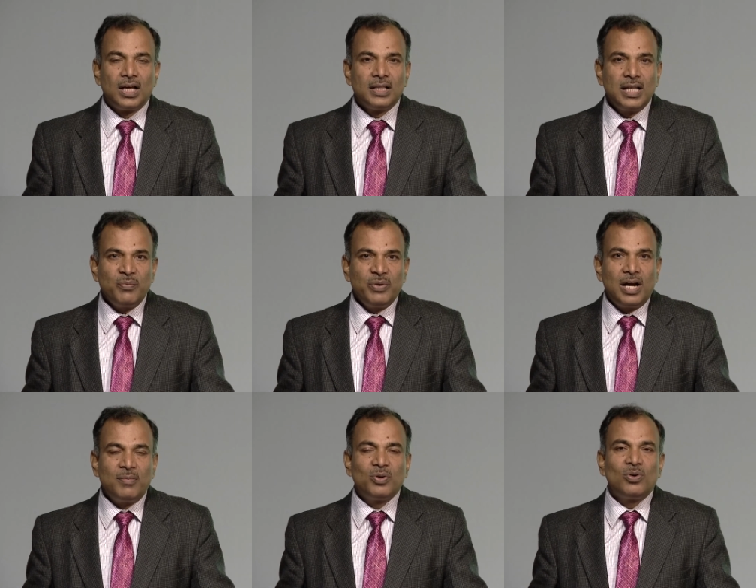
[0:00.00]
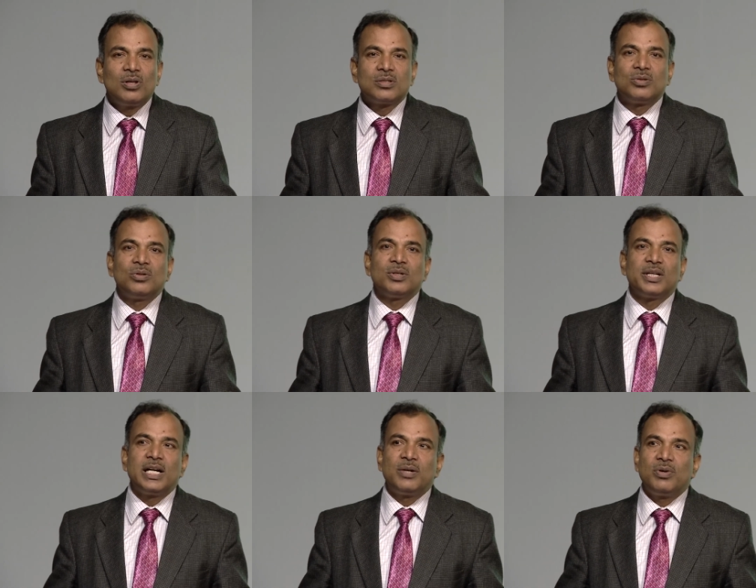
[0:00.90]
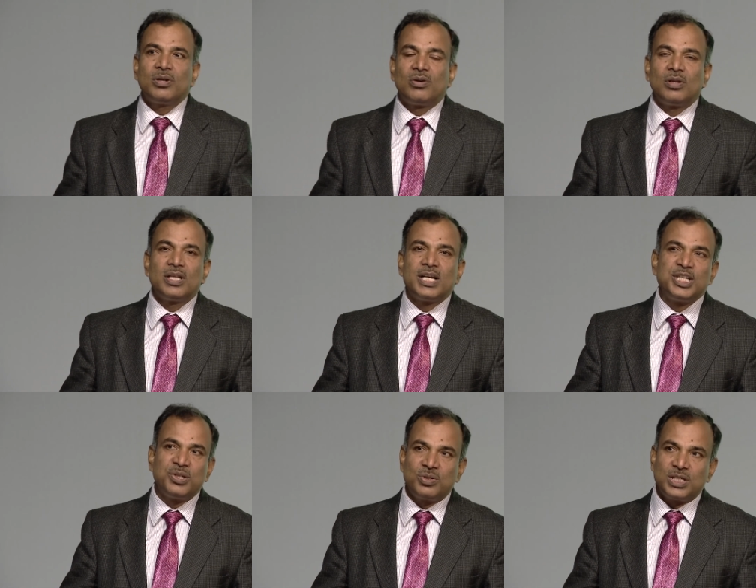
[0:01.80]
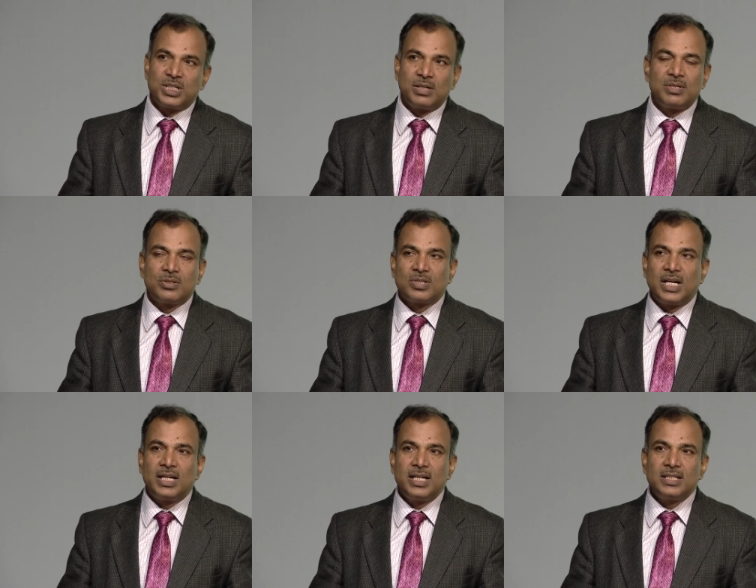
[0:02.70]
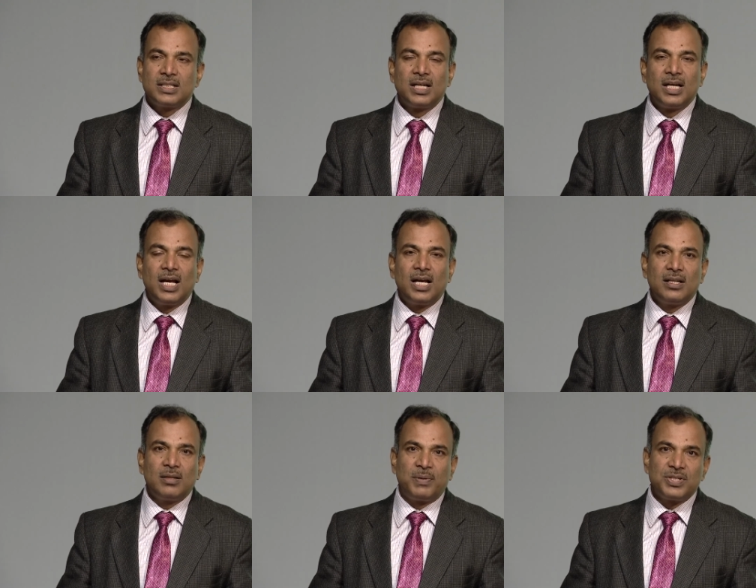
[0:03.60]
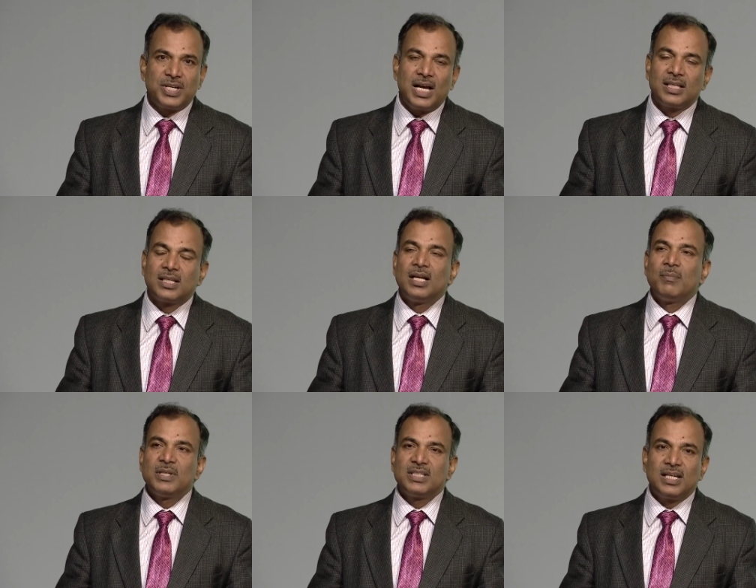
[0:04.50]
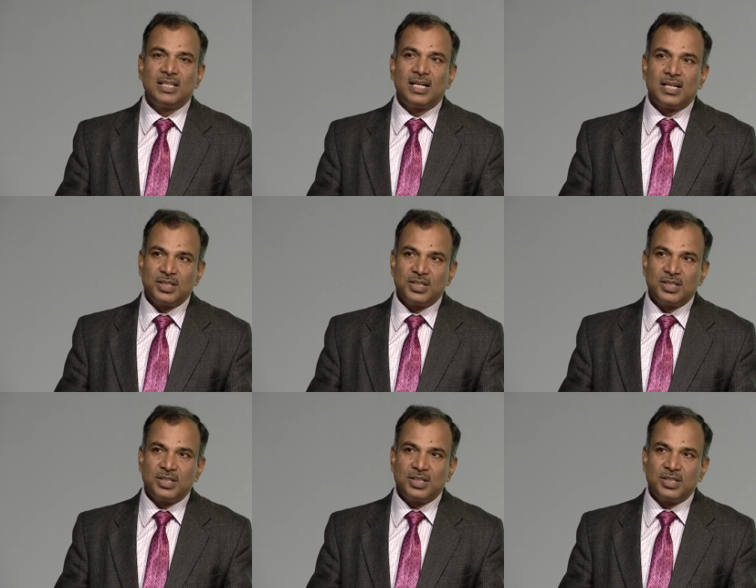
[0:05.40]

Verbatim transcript: then we have to also network all the ngos and civil societies and the panchayat panchayati raj